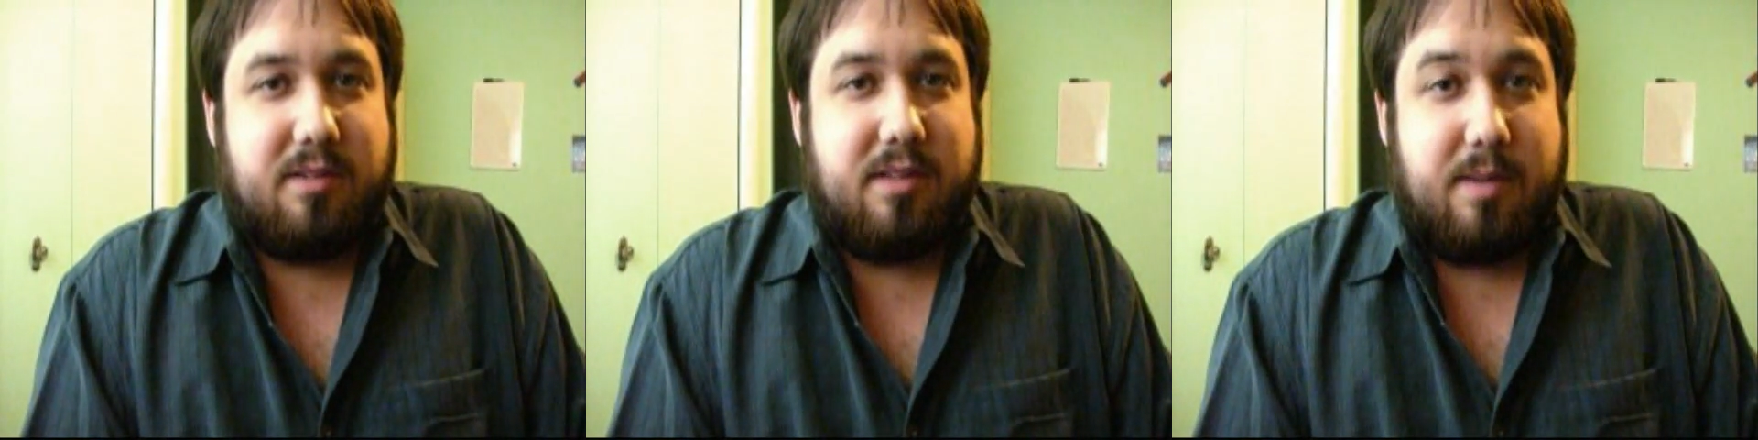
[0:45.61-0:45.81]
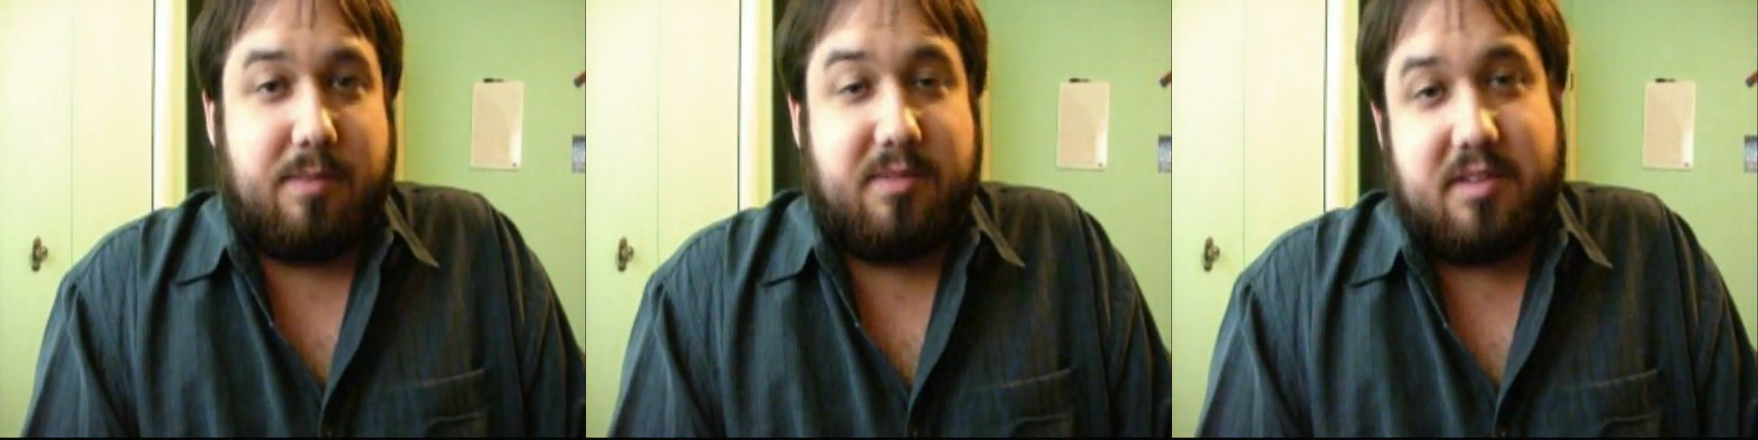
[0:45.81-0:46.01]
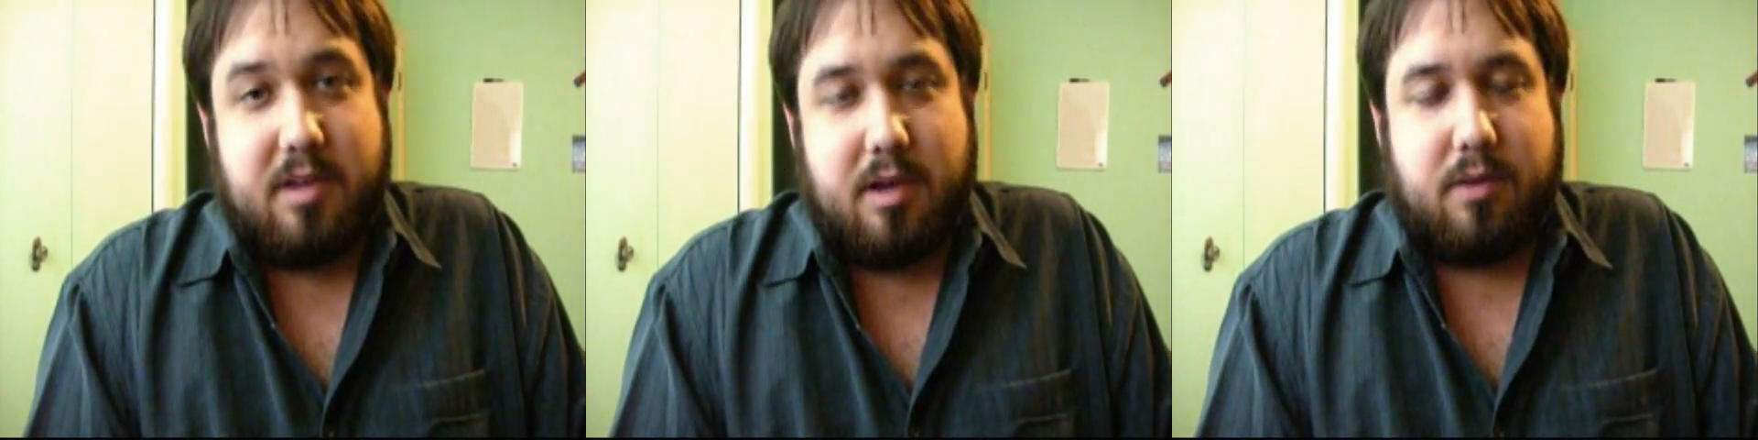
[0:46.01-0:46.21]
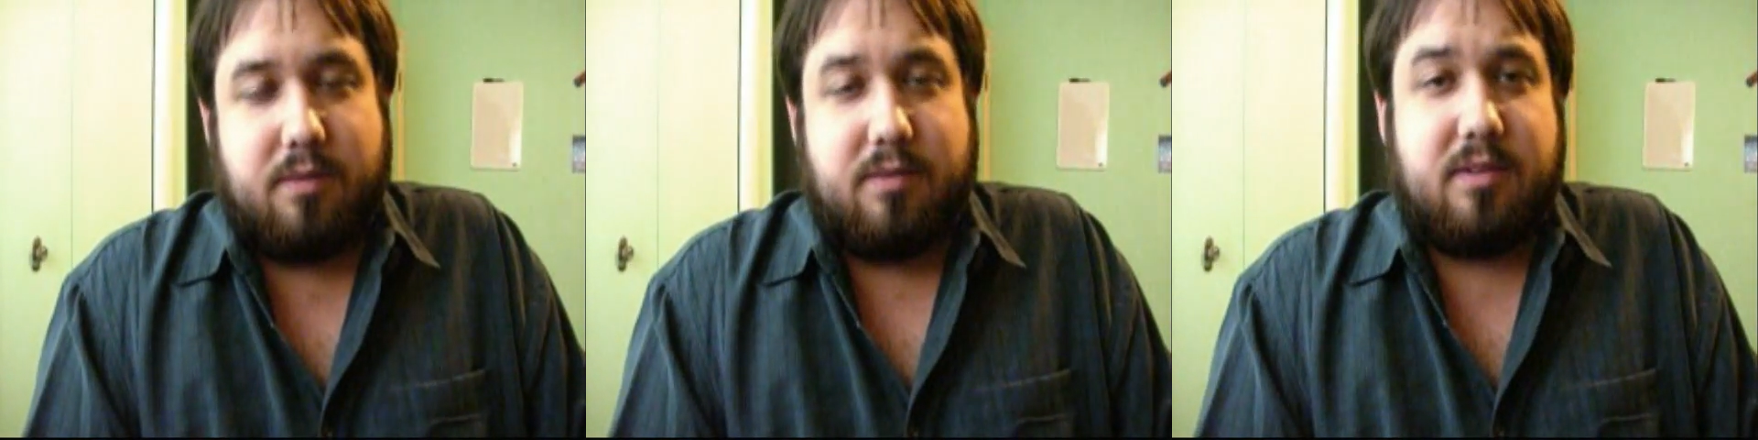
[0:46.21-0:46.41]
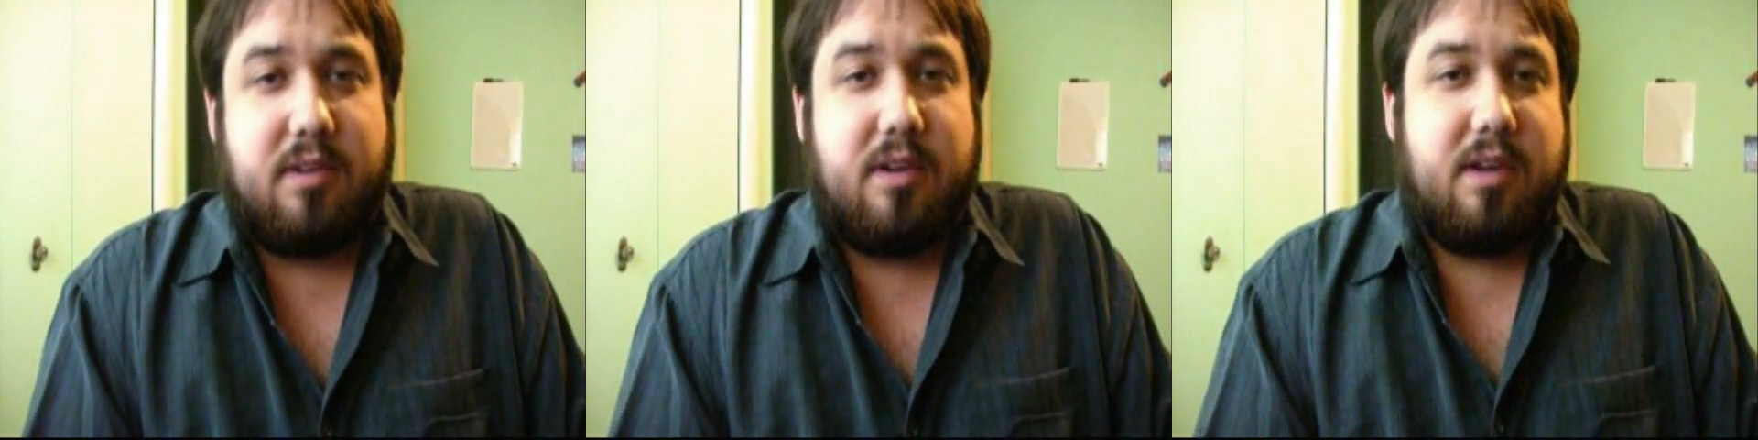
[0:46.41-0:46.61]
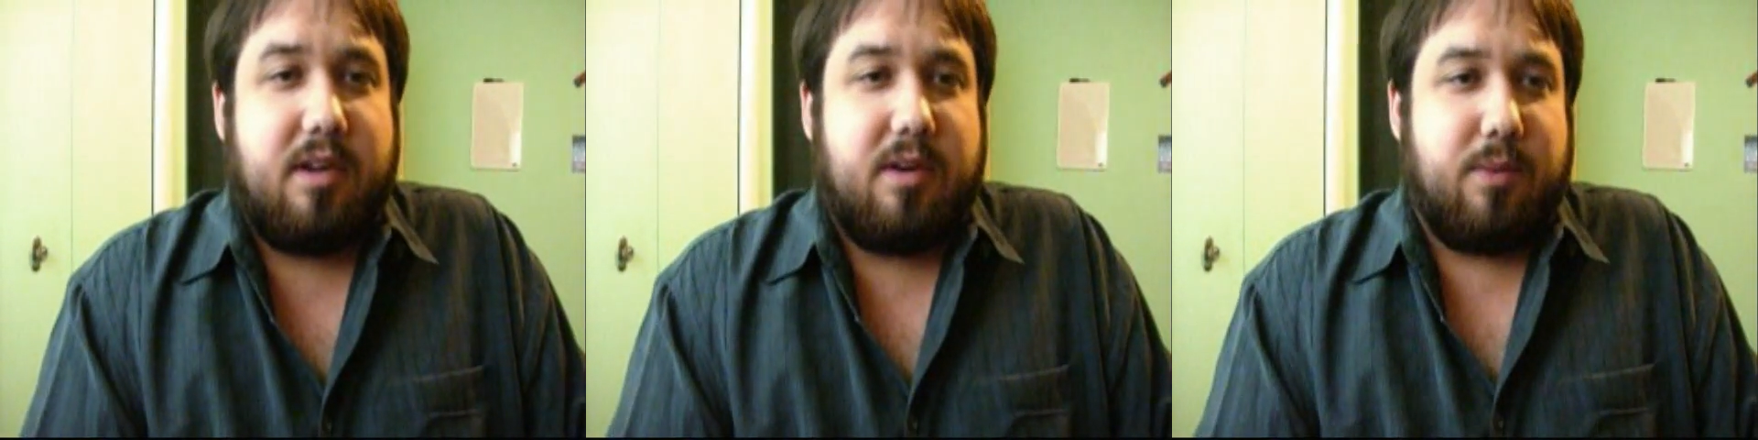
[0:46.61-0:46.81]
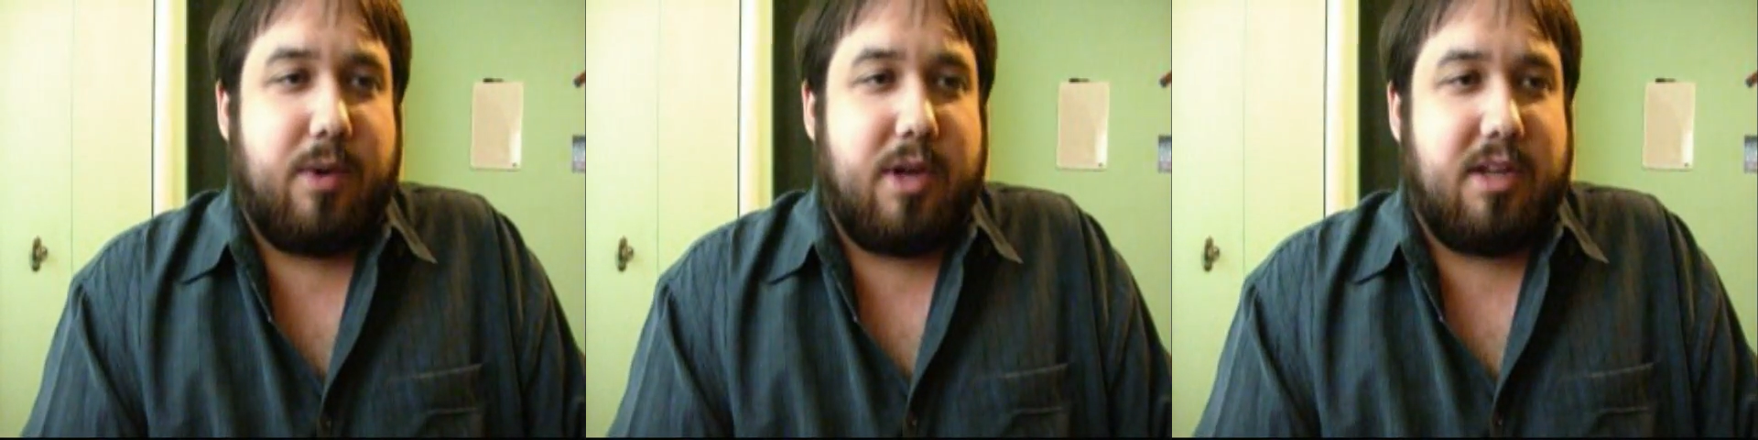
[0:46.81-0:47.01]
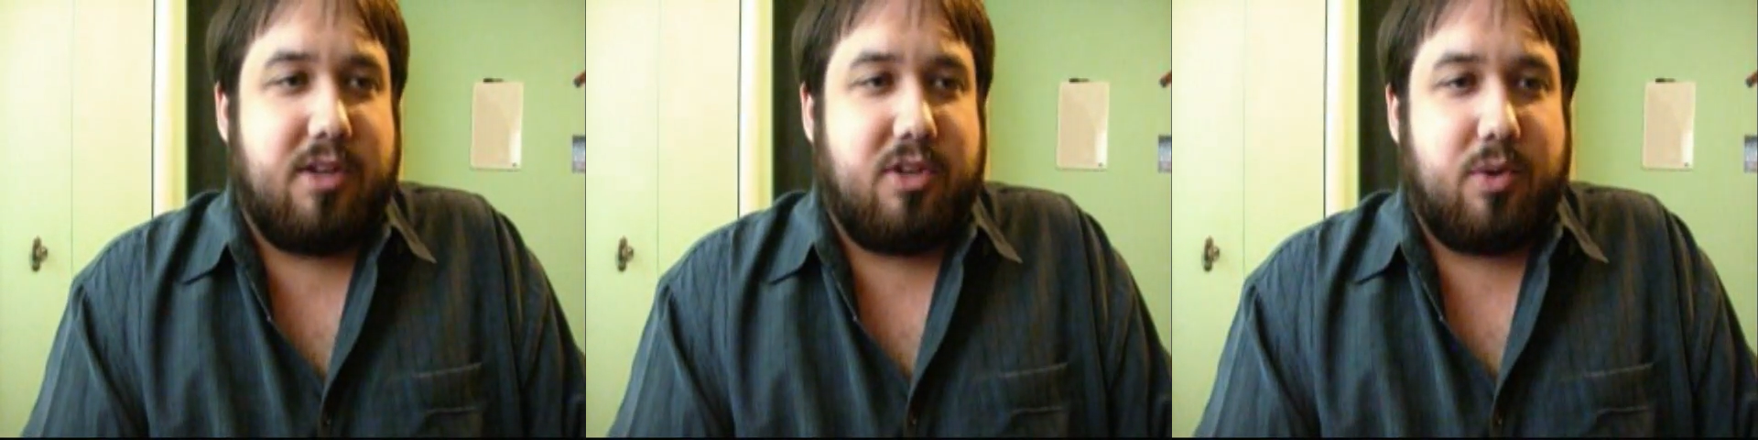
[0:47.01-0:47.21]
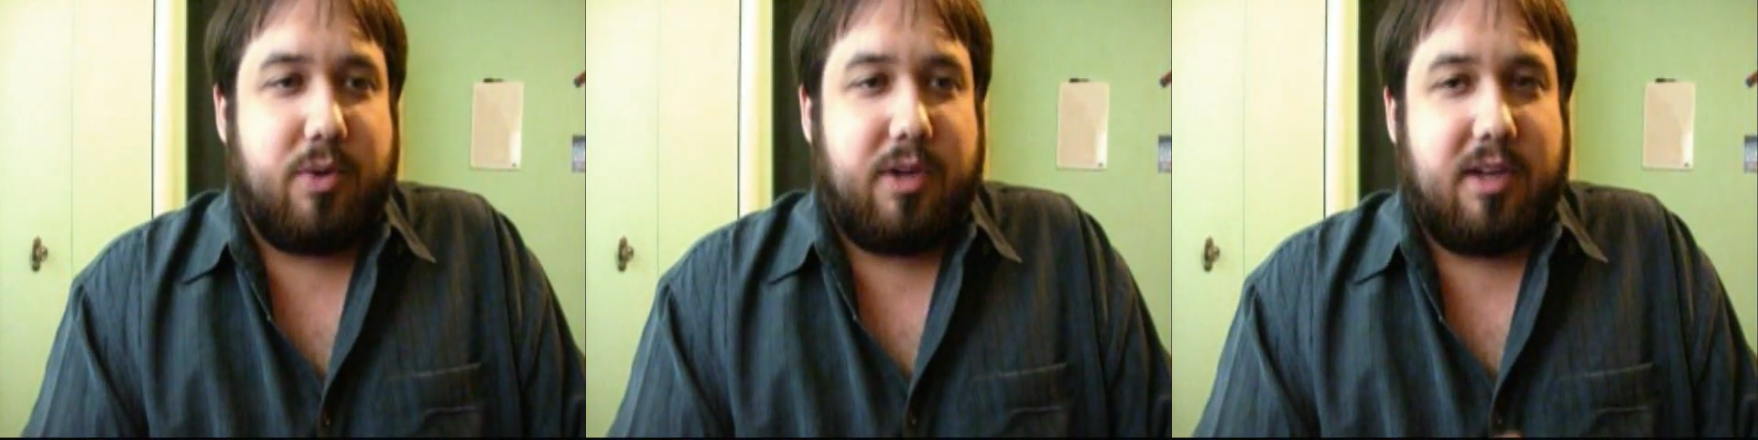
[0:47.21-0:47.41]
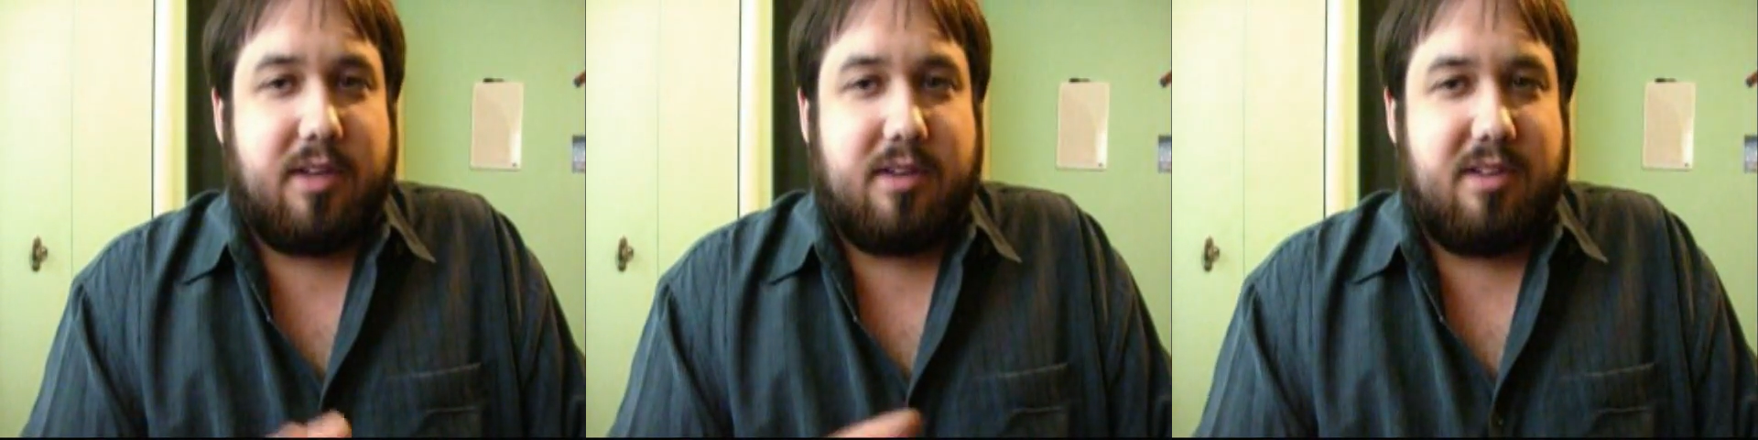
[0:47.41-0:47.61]
themselves in
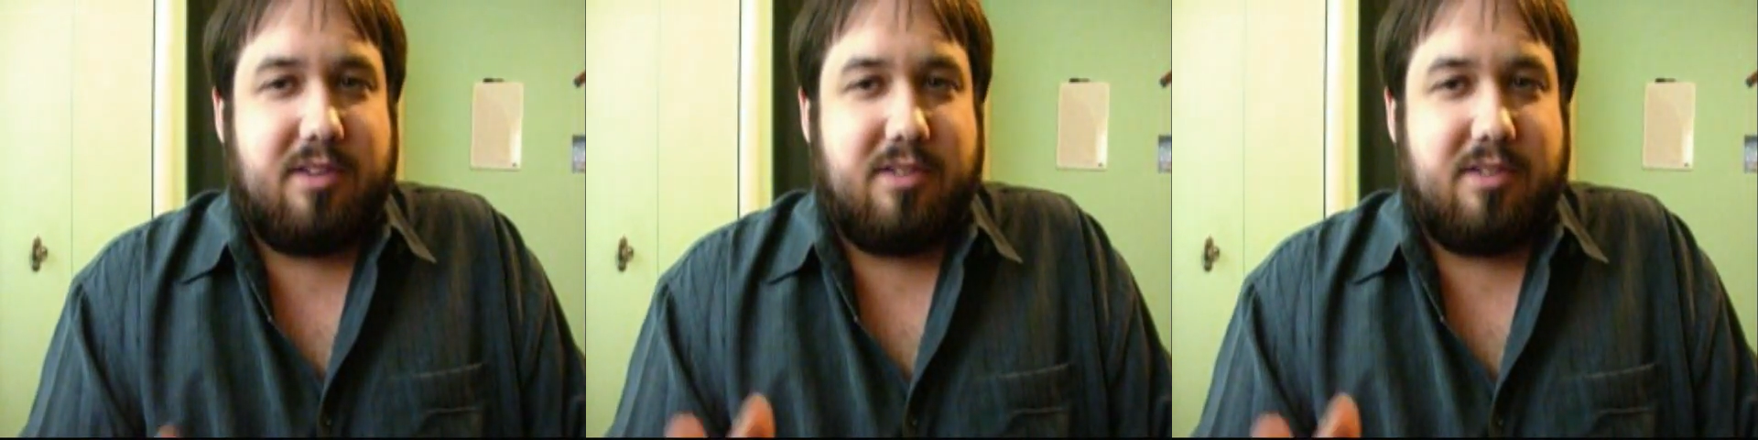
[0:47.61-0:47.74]
doing it.